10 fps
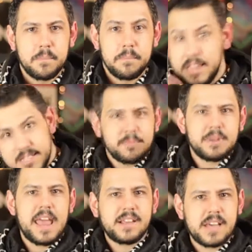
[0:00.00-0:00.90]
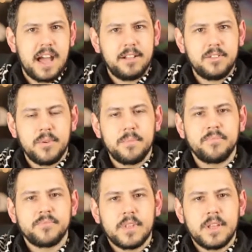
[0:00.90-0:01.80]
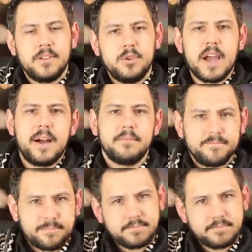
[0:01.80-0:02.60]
Millions have been exiled. You got,